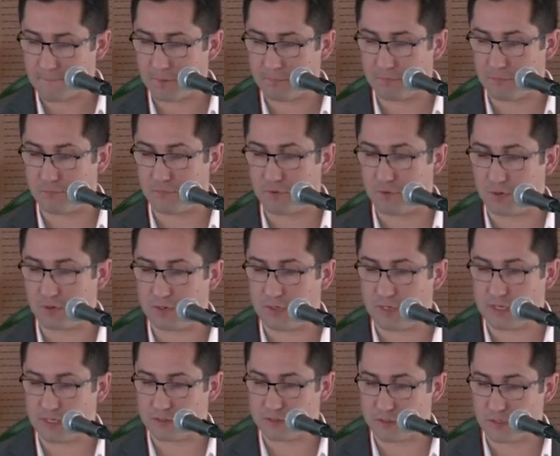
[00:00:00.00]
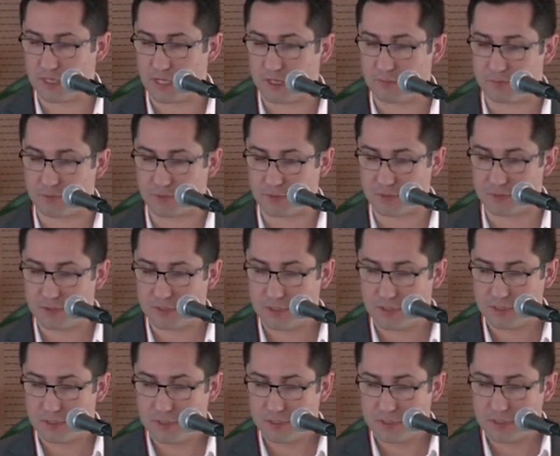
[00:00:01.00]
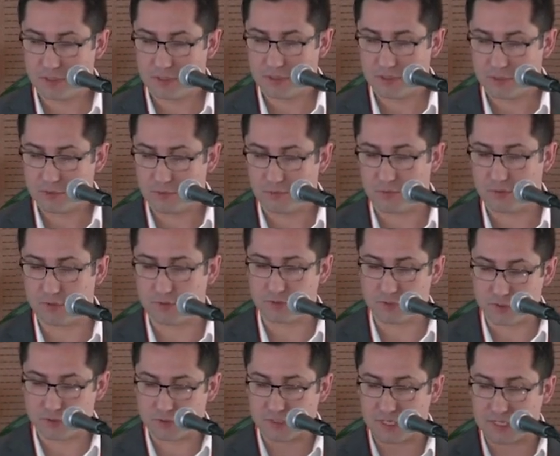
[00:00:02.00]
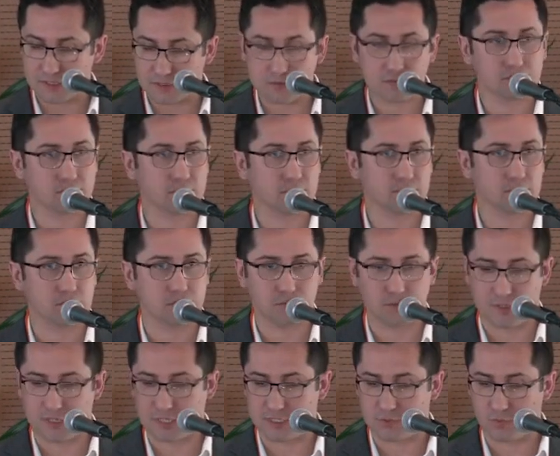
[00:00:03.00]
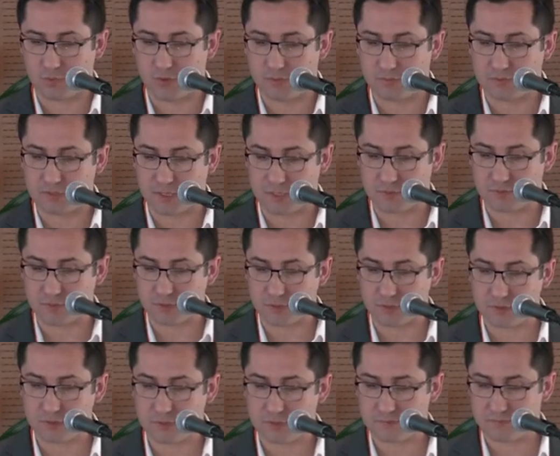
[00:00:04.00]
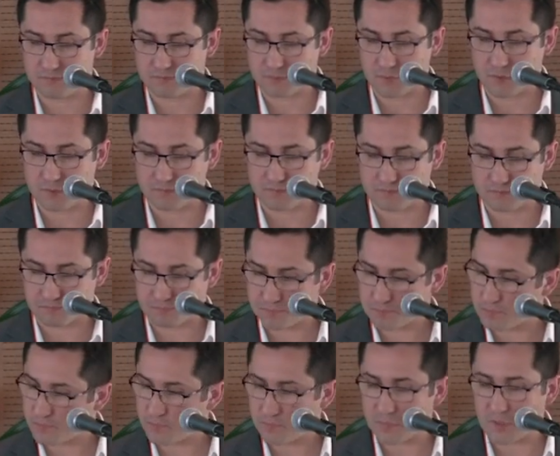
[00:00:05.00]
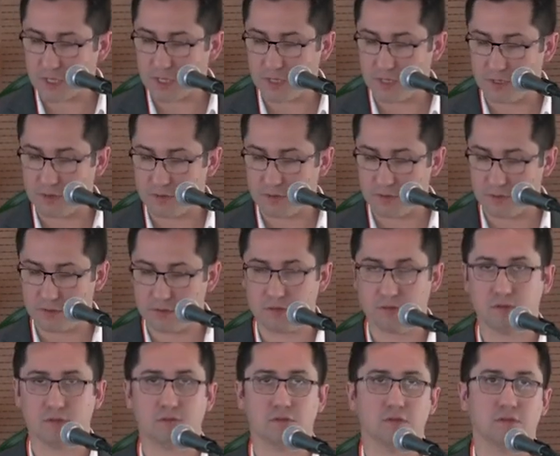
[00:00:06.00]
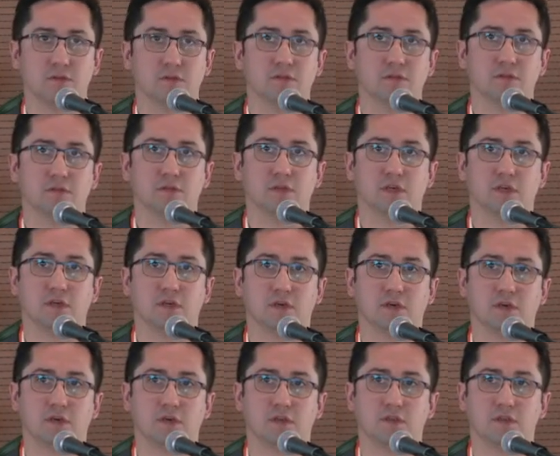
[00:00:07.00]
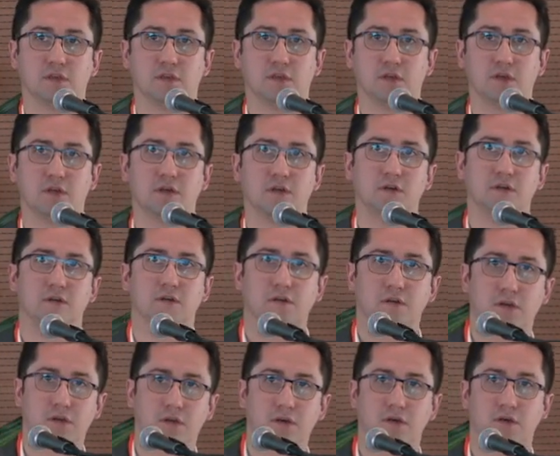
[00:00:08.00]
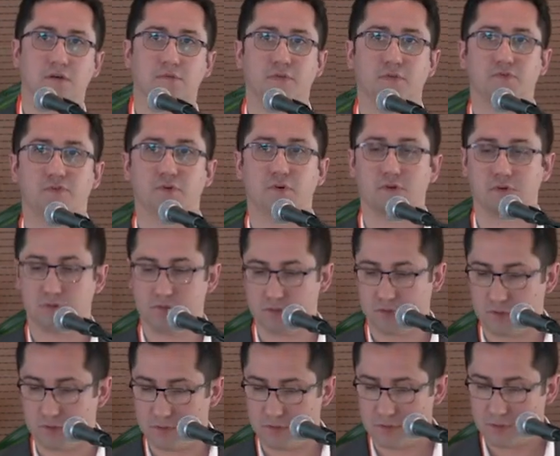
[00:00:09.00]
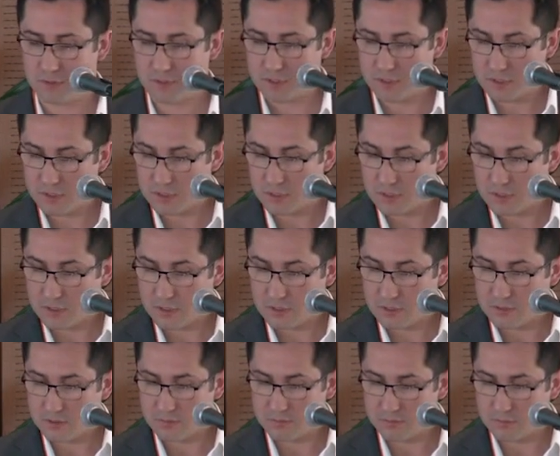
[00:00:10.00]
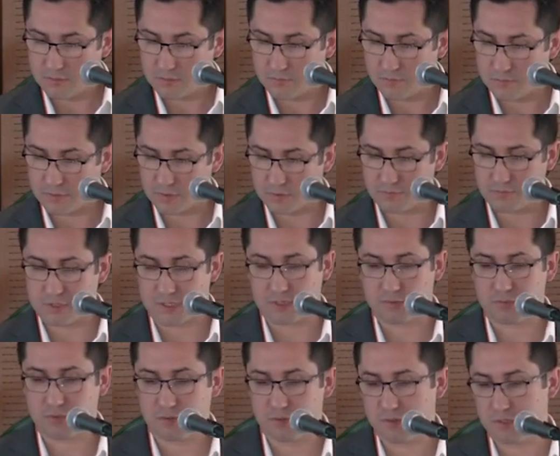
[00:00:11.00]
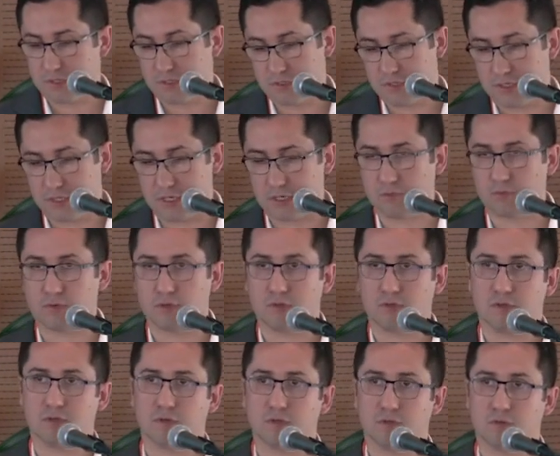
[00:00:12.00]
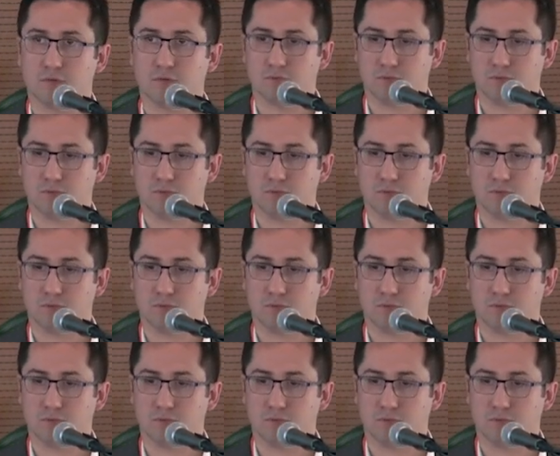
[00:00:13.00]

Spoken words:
before, until April. We used just website records and the year before. So, for example, this year we